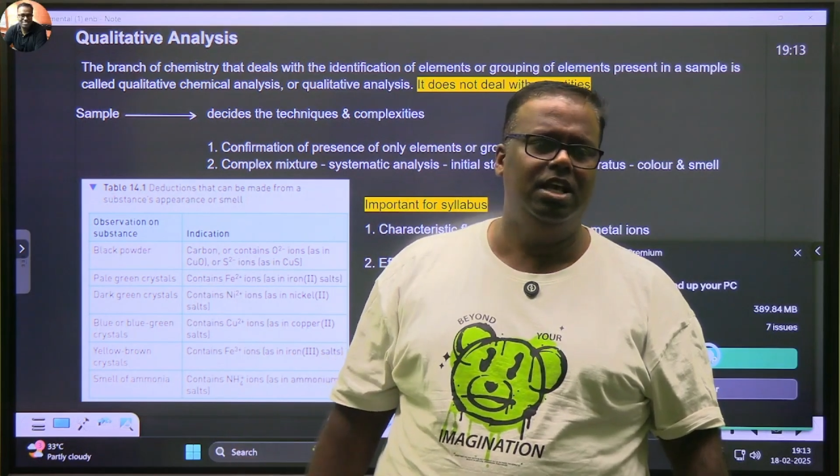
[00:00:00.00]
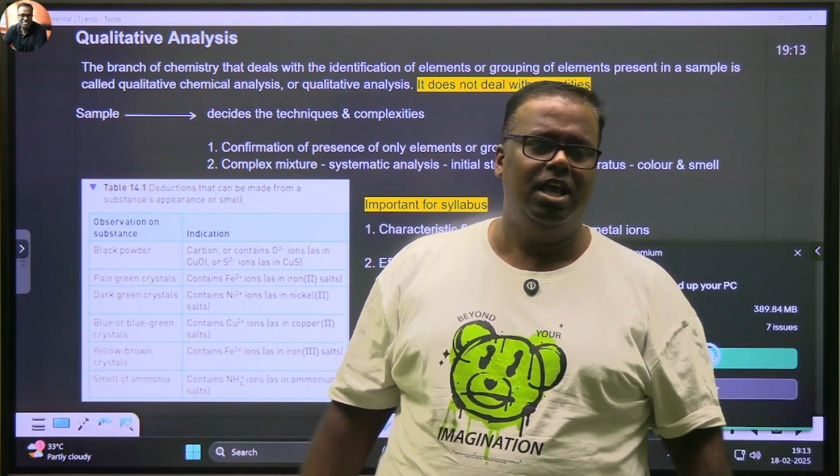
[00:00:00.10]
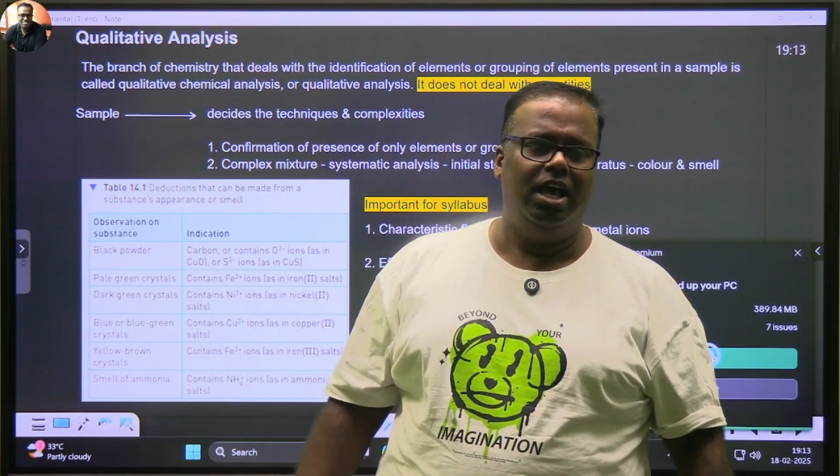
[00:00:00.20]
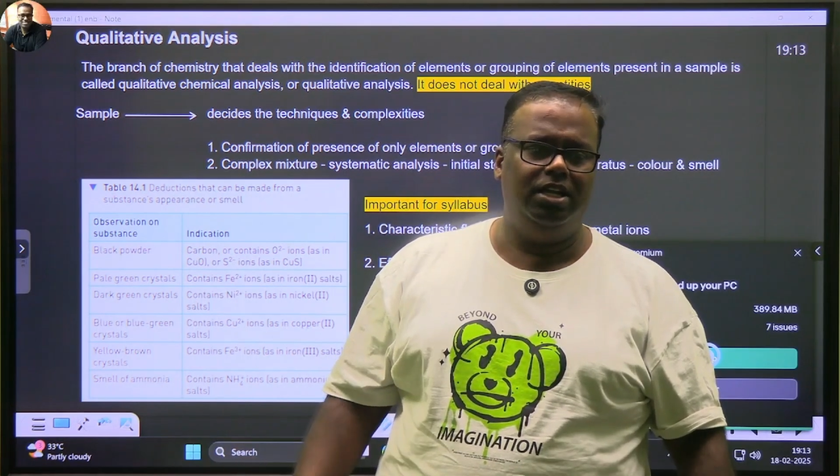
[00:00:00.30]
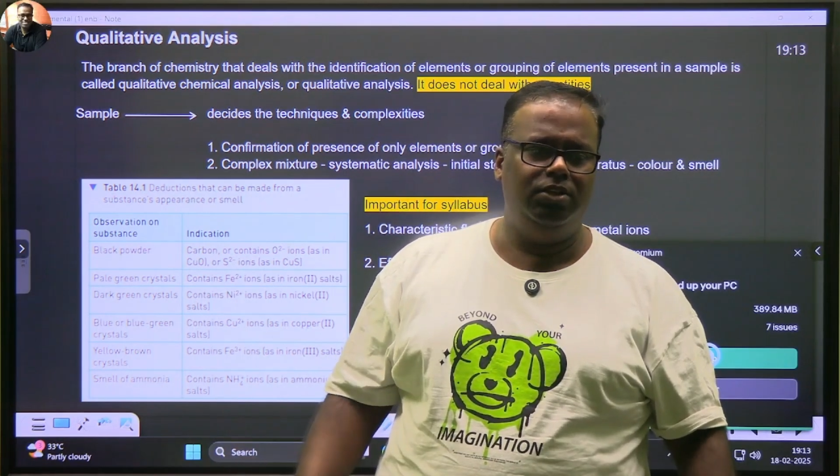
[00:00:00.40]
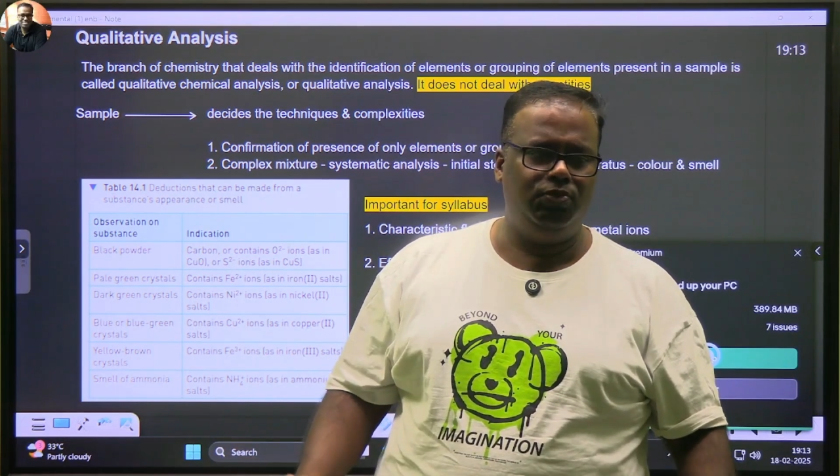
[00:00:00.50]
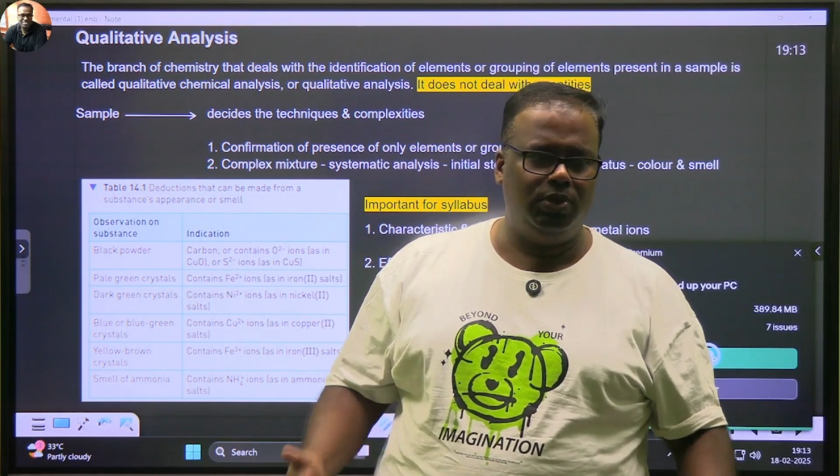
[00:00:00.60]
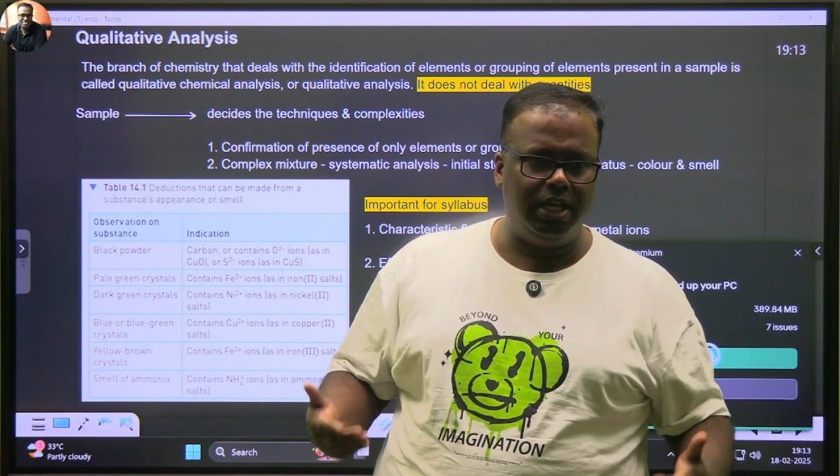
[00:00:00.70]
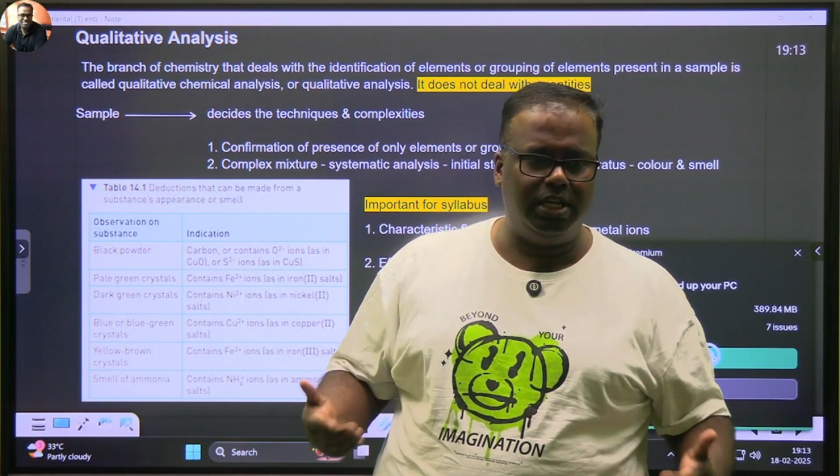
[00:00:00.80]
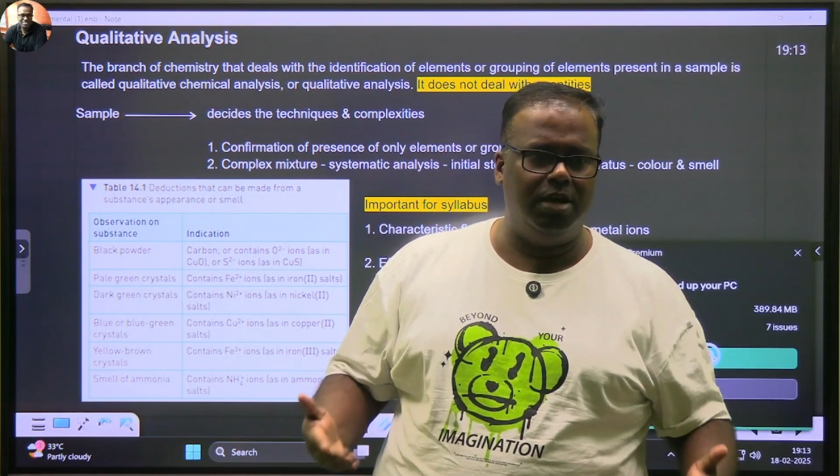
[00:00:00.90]
and if you
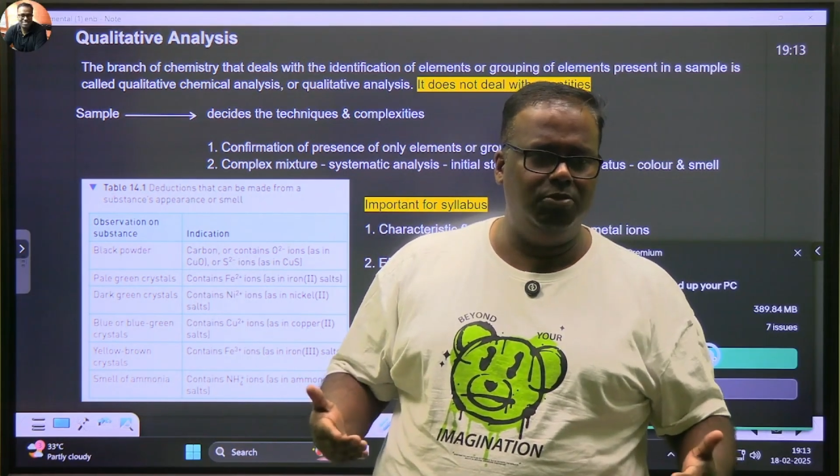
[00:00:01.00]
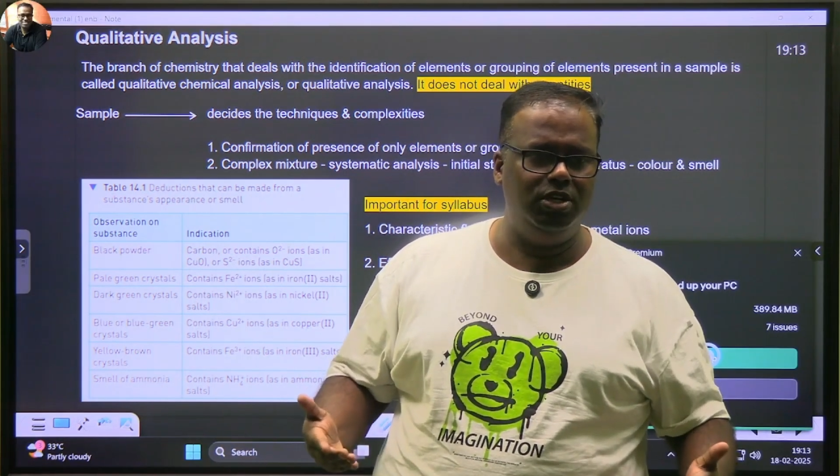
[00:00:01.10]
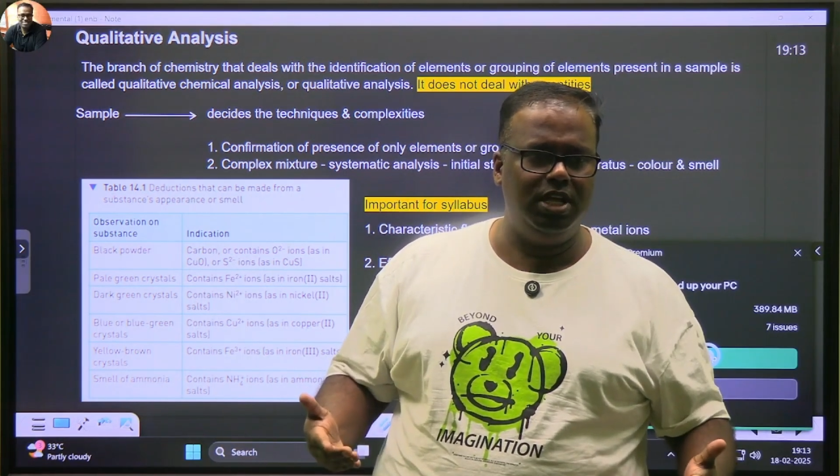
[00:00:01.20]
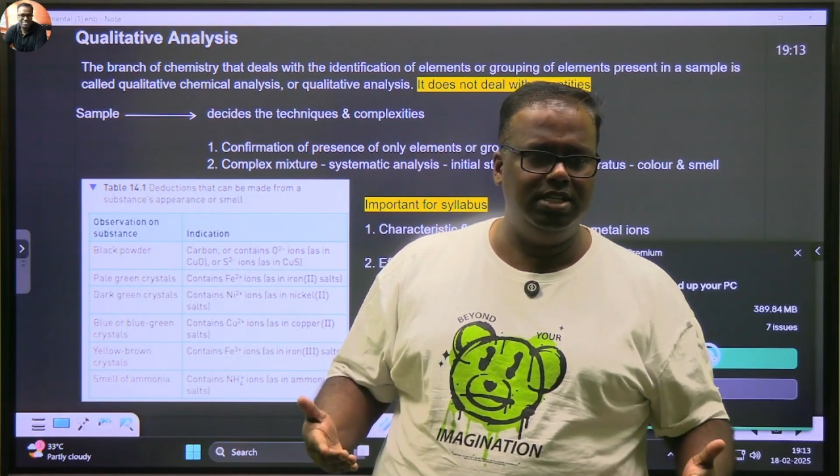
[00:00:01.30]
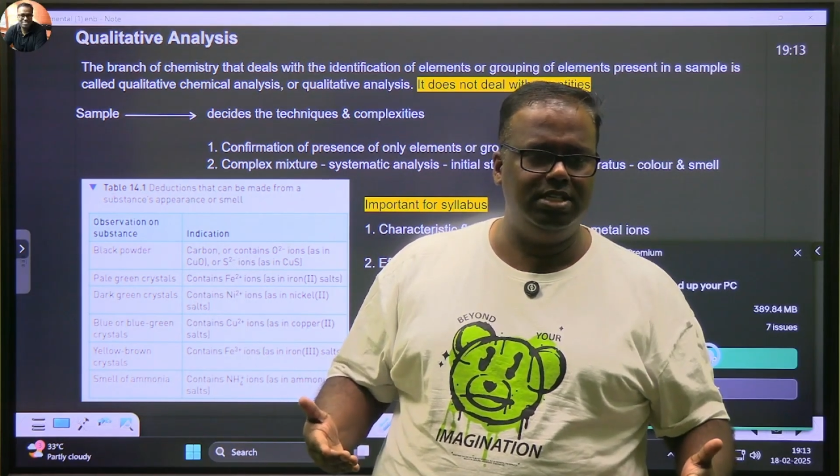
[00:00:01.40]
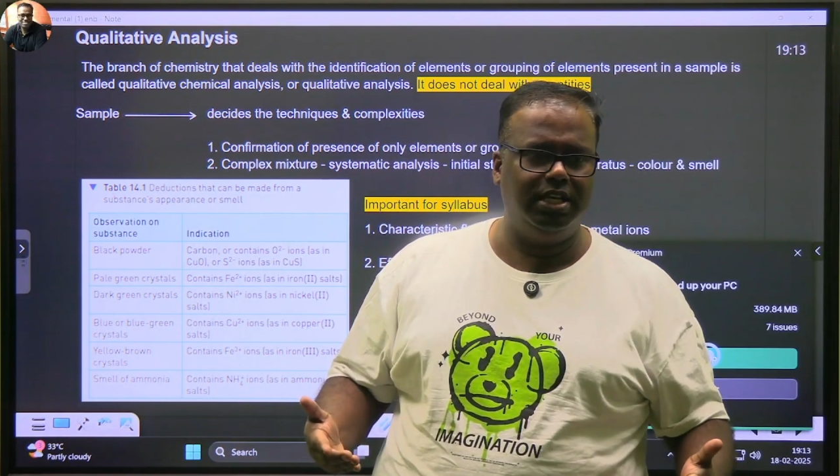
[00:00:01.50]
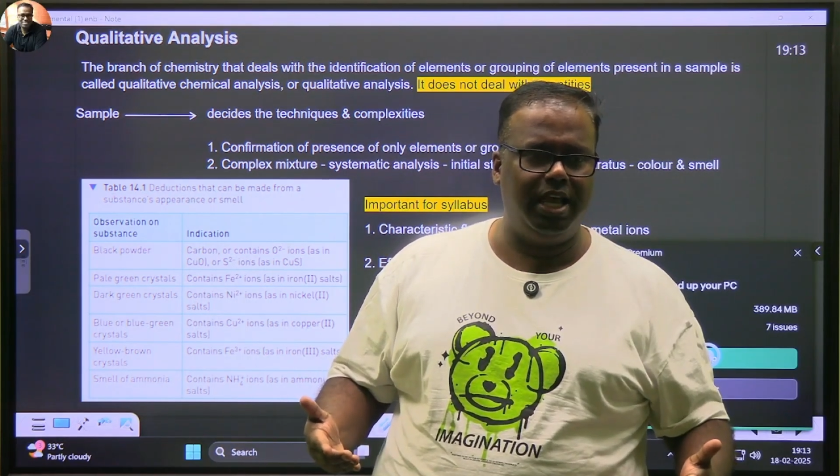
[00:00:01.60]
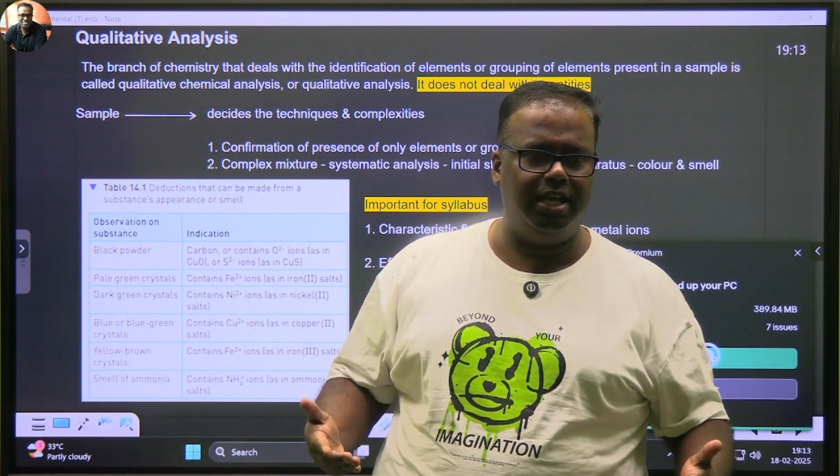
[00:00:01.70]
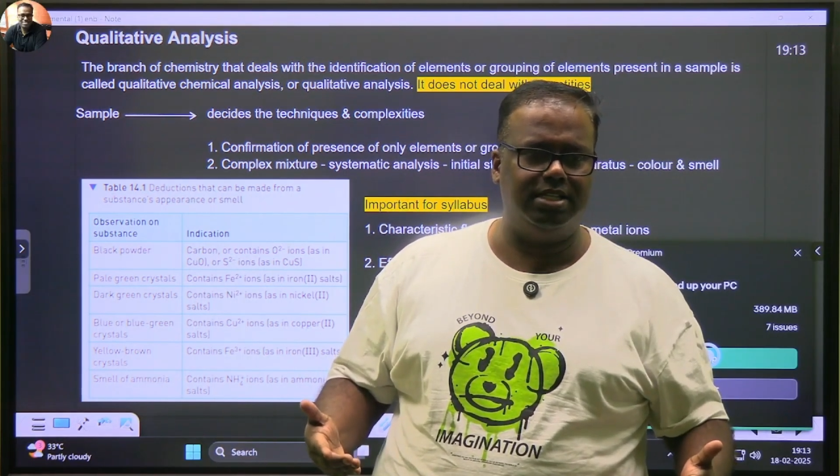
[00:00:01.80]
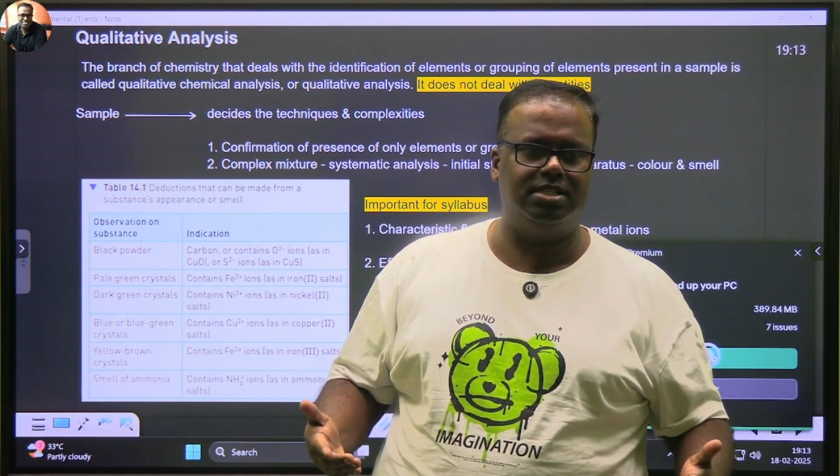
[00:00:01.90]
get ammonia is a
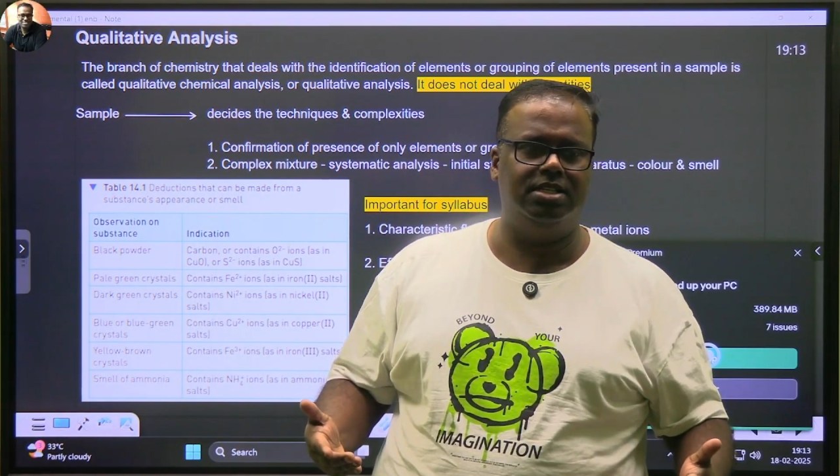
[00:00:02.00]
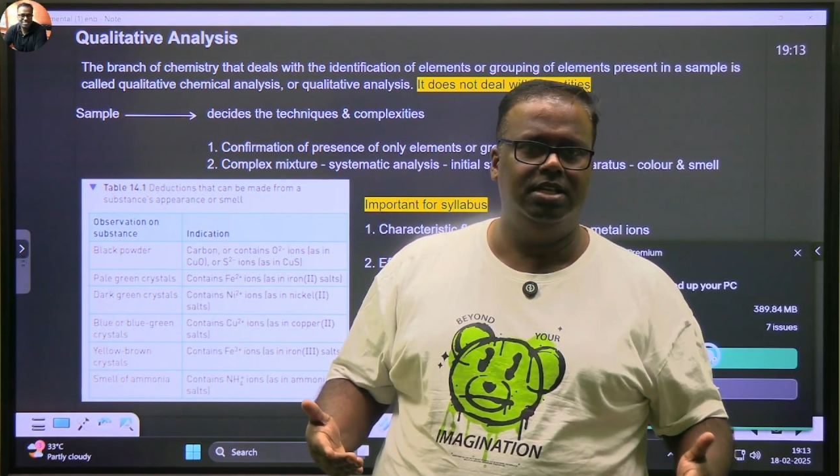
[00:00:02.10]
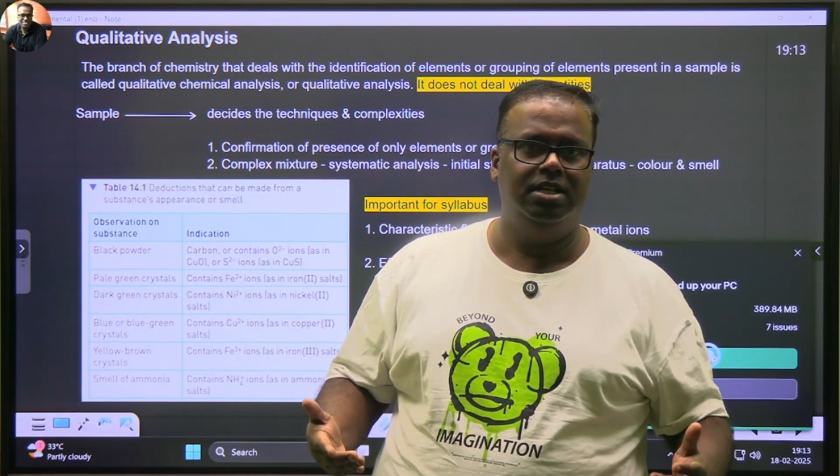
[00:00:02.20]
gas,